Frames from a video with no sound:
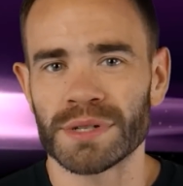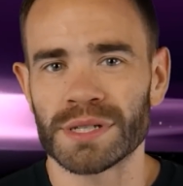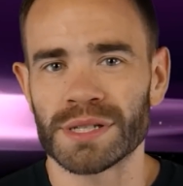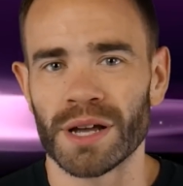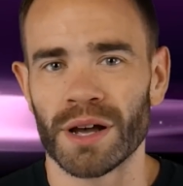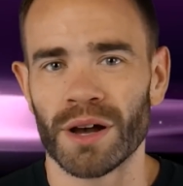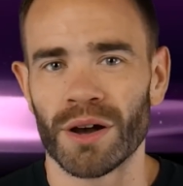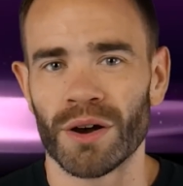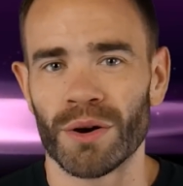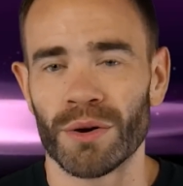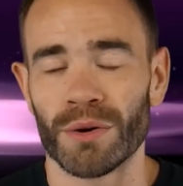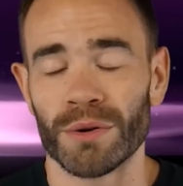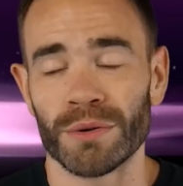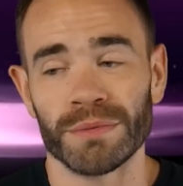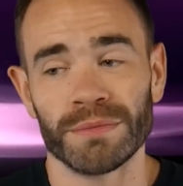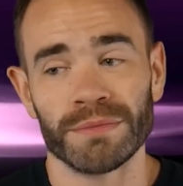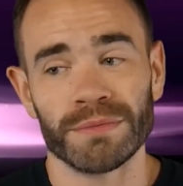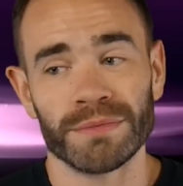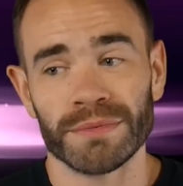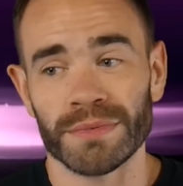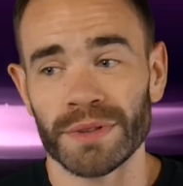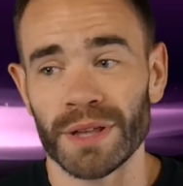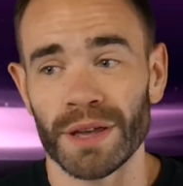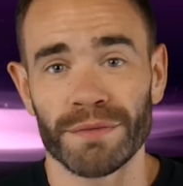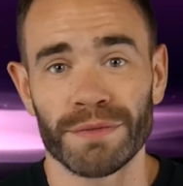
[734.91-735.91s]
So
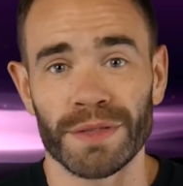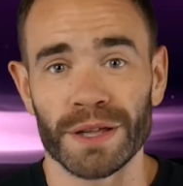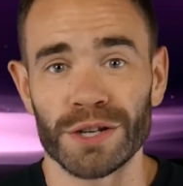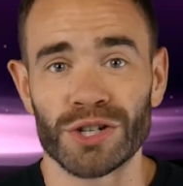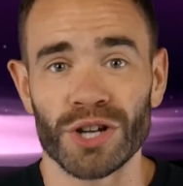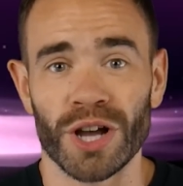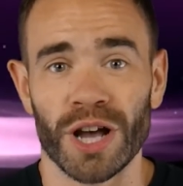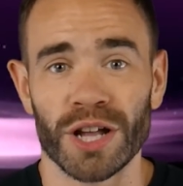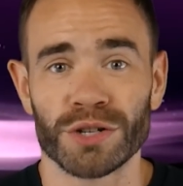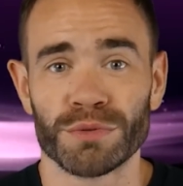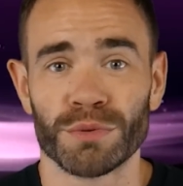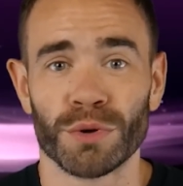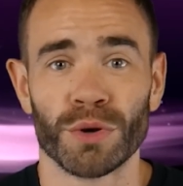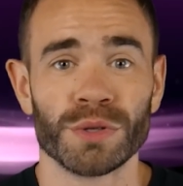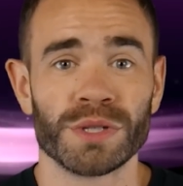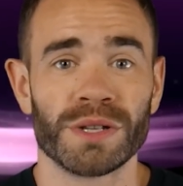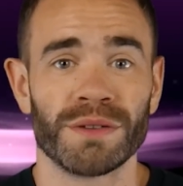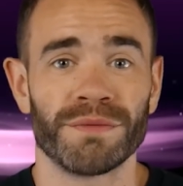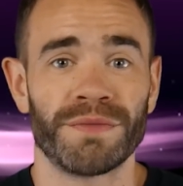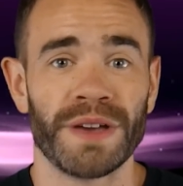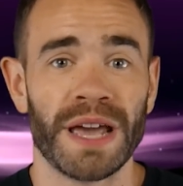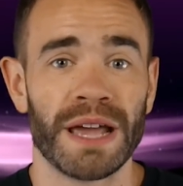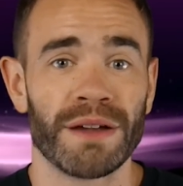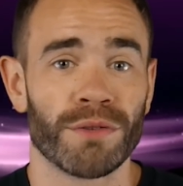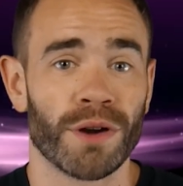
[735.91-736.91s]
if the judge rules
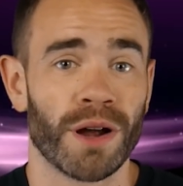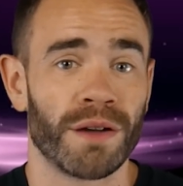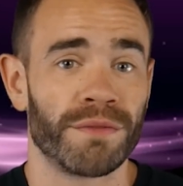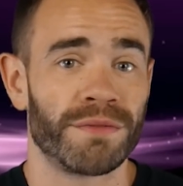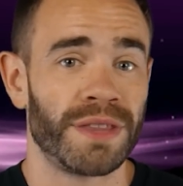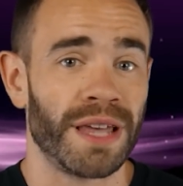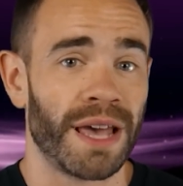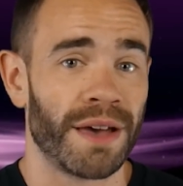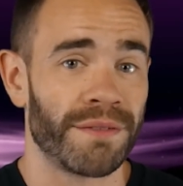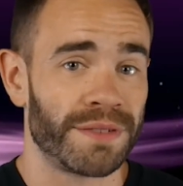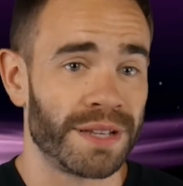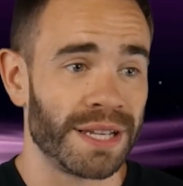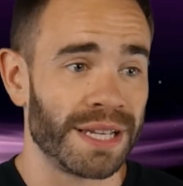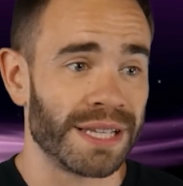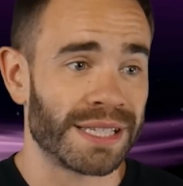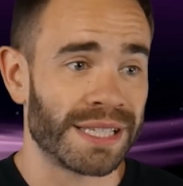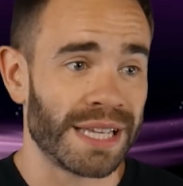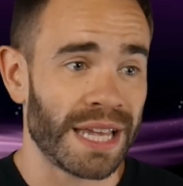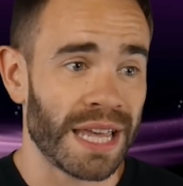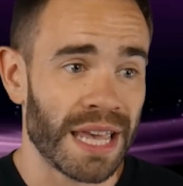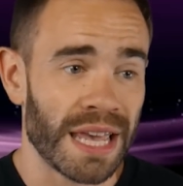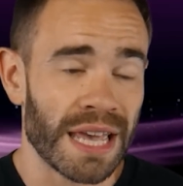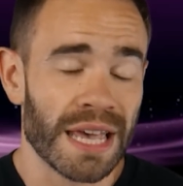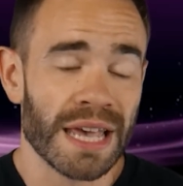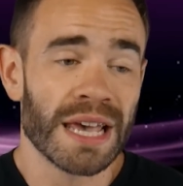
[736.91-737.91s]
in favor of the
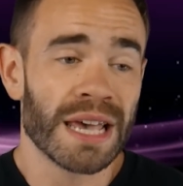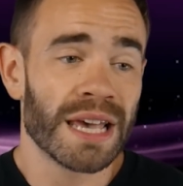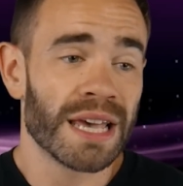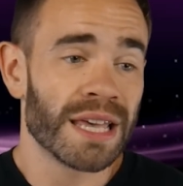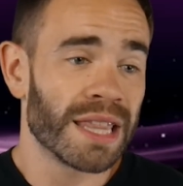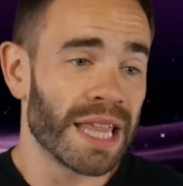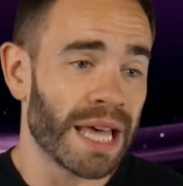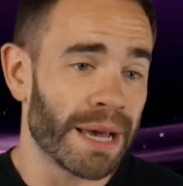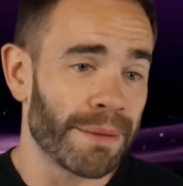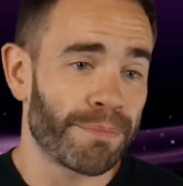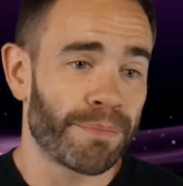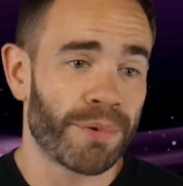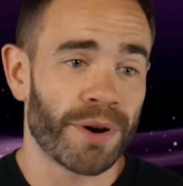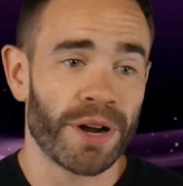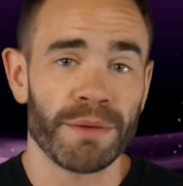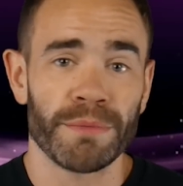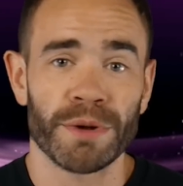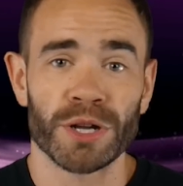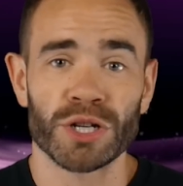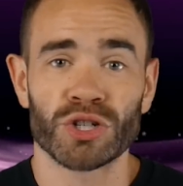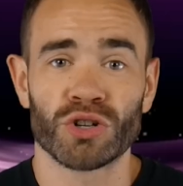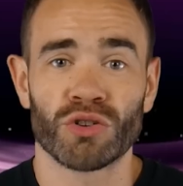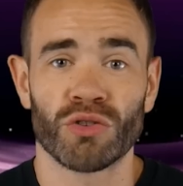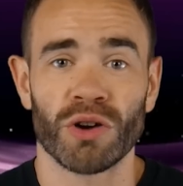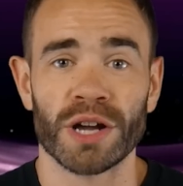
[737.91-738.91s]
FTC, that pretty
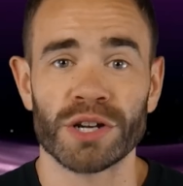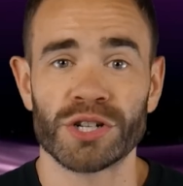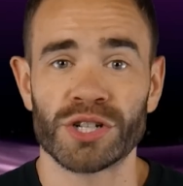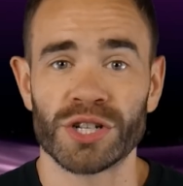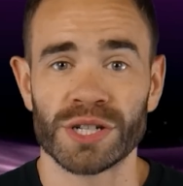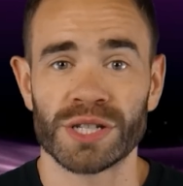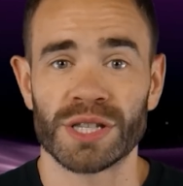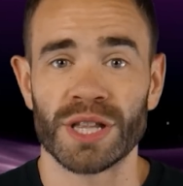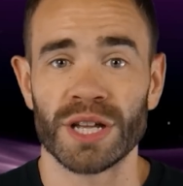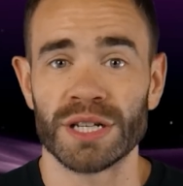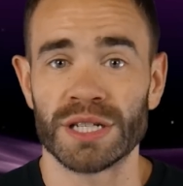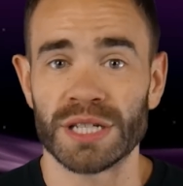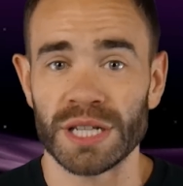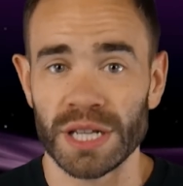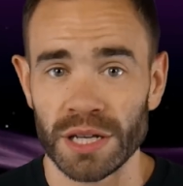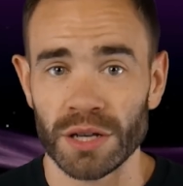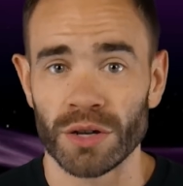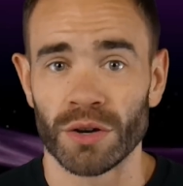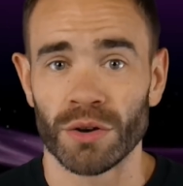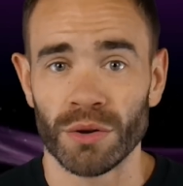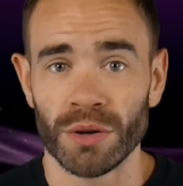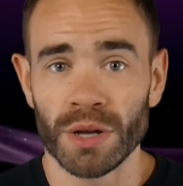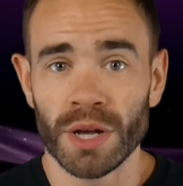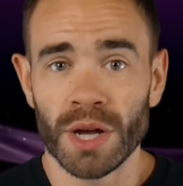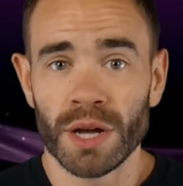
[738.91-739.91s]
much crushes the
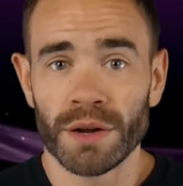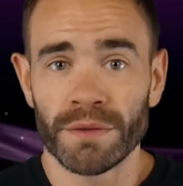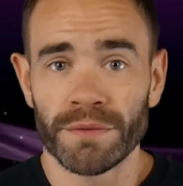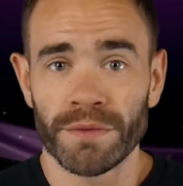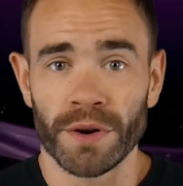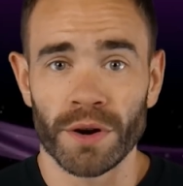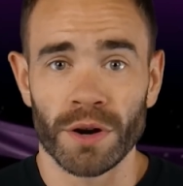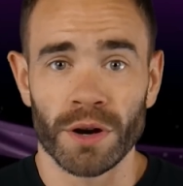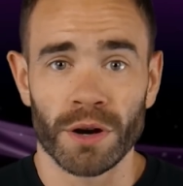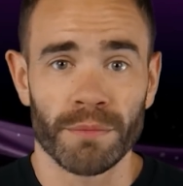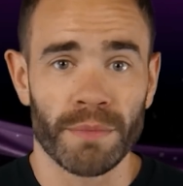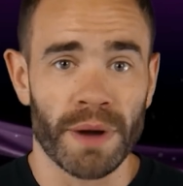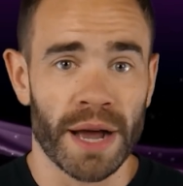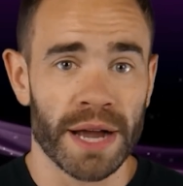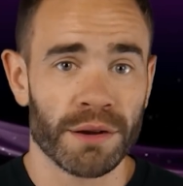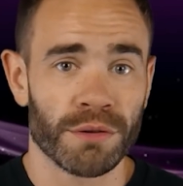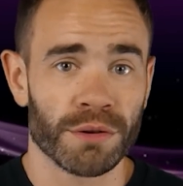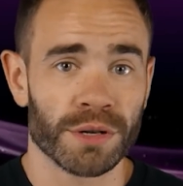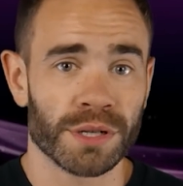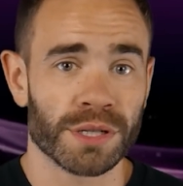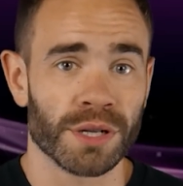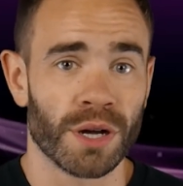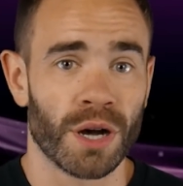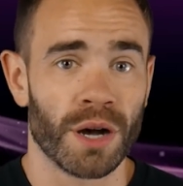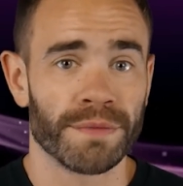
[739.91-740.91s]
deal for
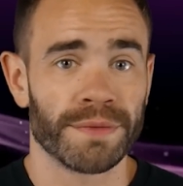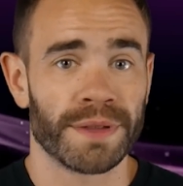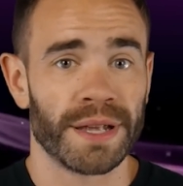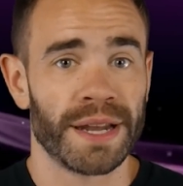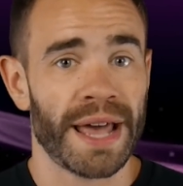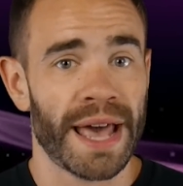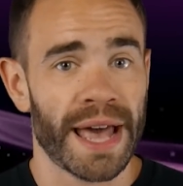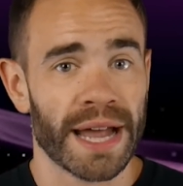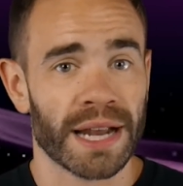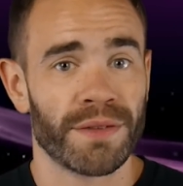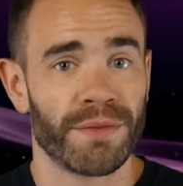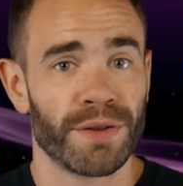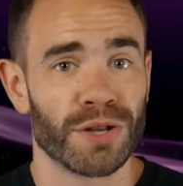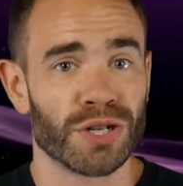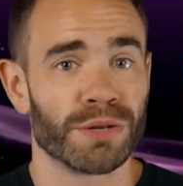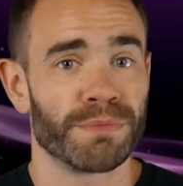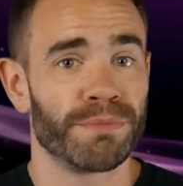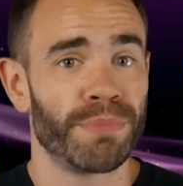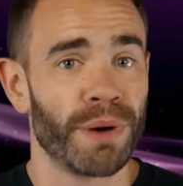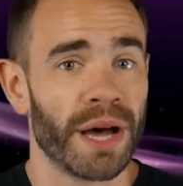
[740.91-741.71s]
Microsoft and Activision.